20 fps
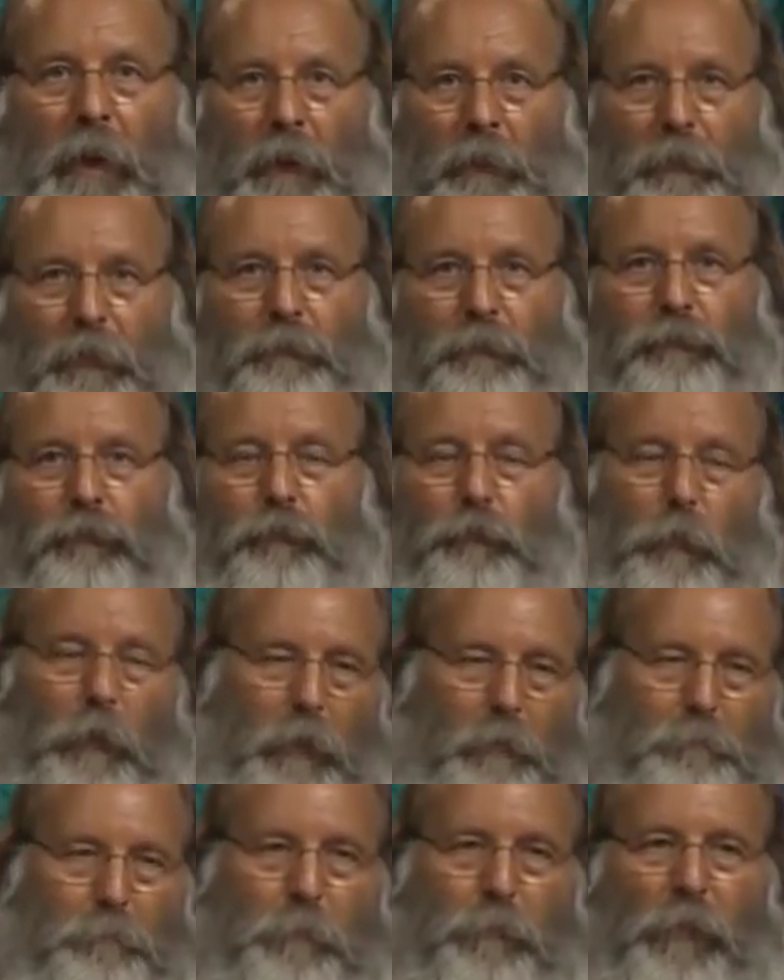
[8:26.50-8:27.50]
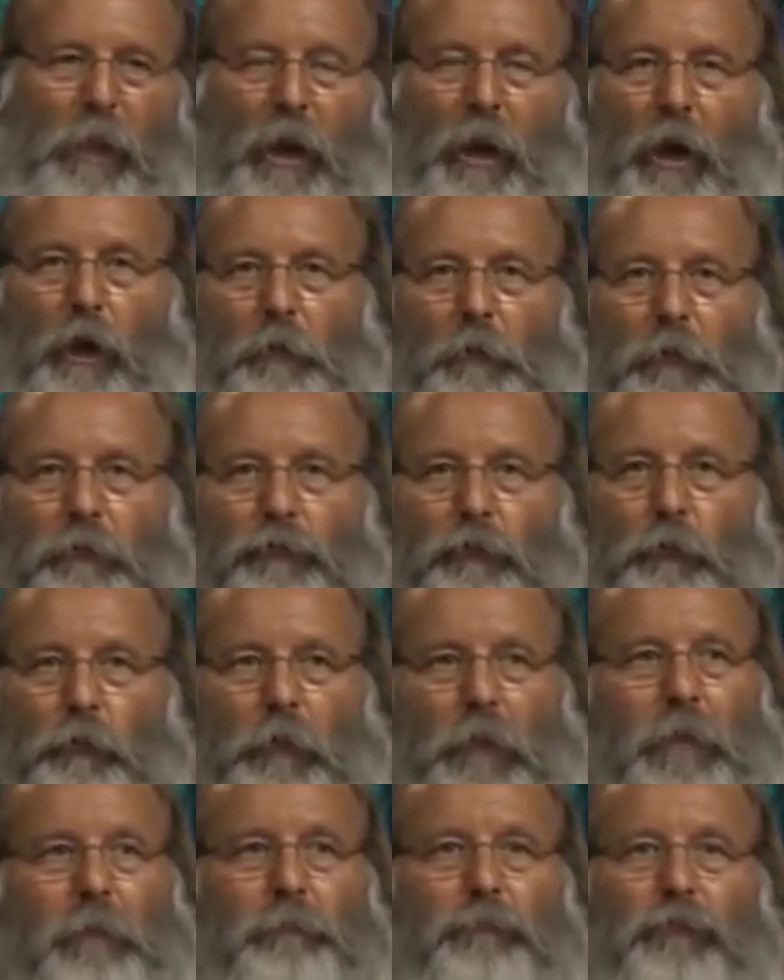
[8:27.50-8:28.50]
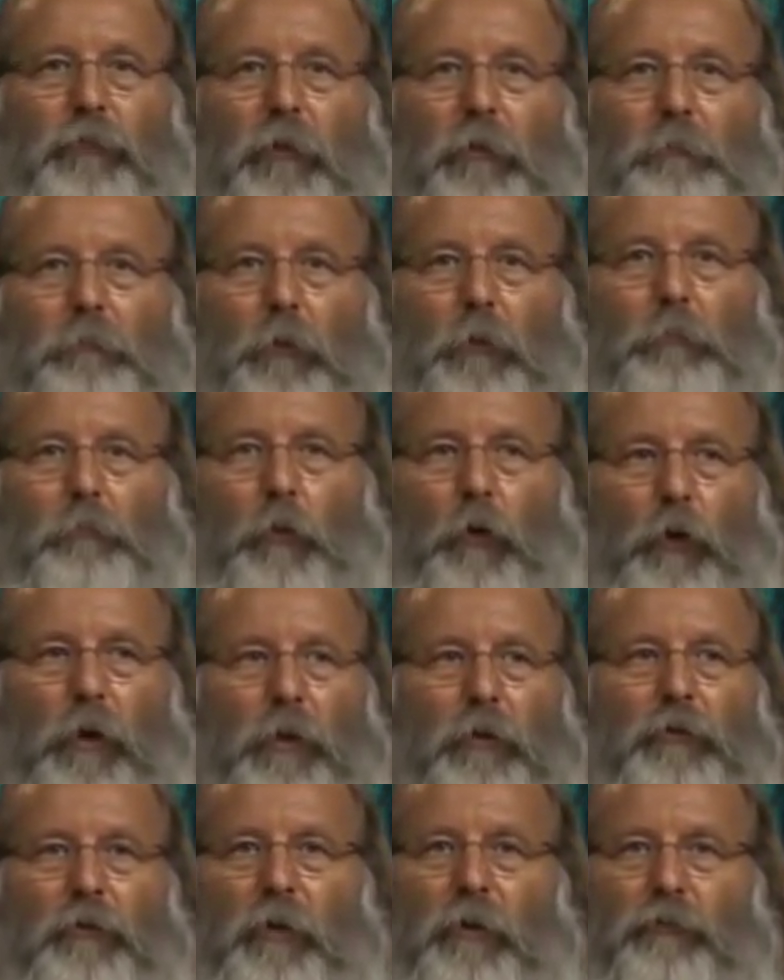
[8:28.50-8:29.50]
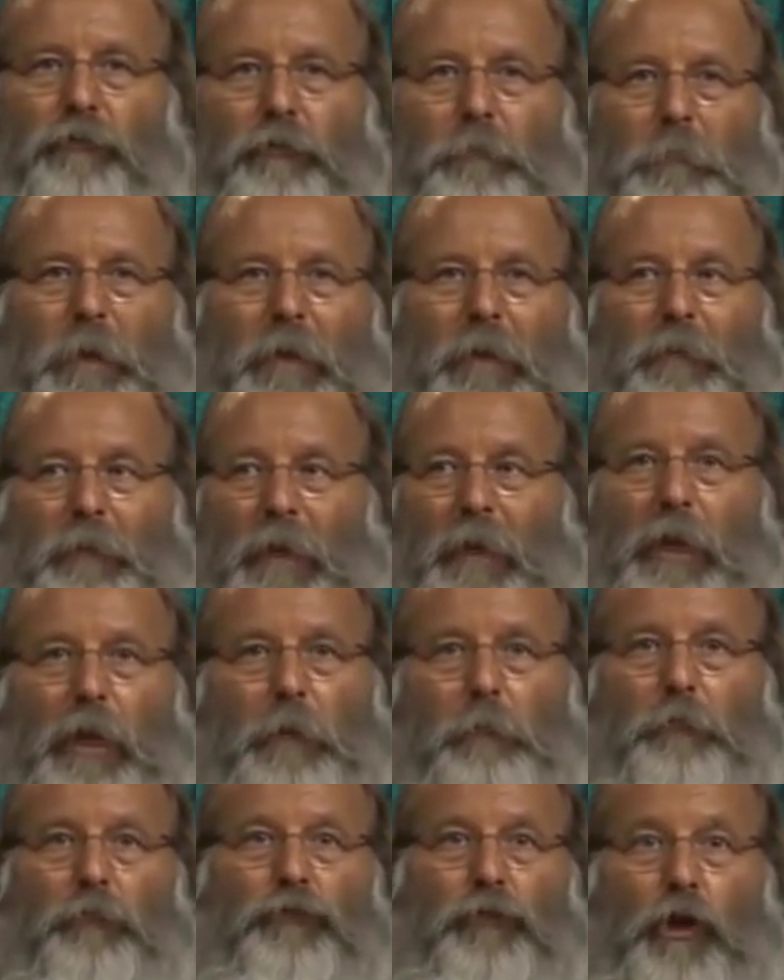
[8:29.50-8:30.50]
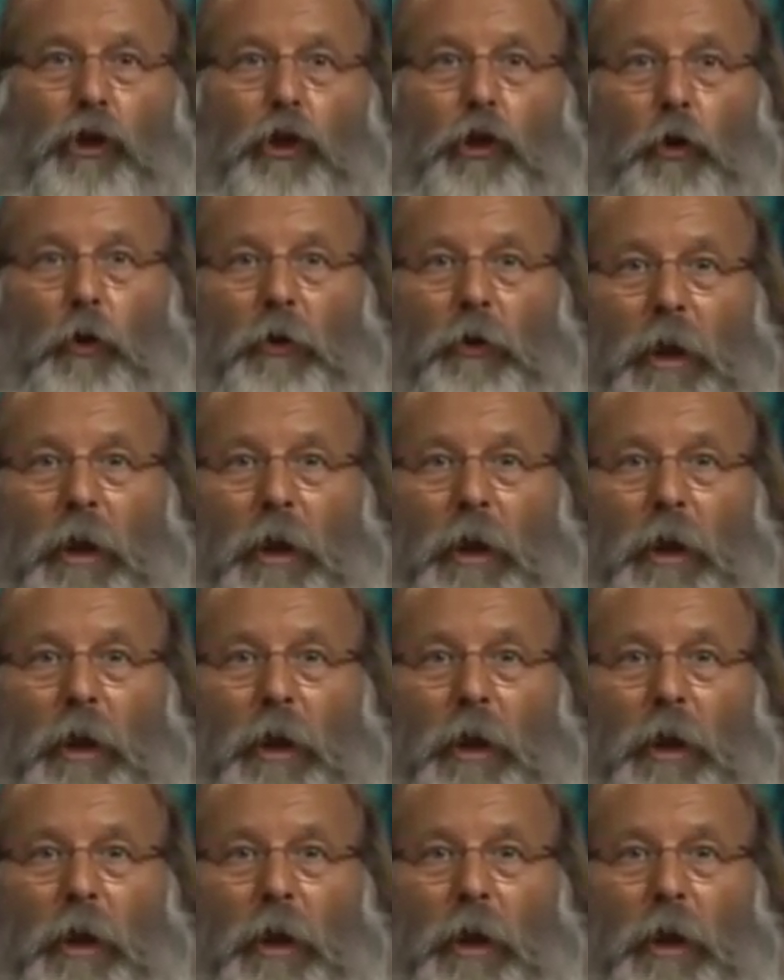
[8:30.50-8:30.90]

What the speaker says: And this is when Richard Reeves purported to me that he was going to go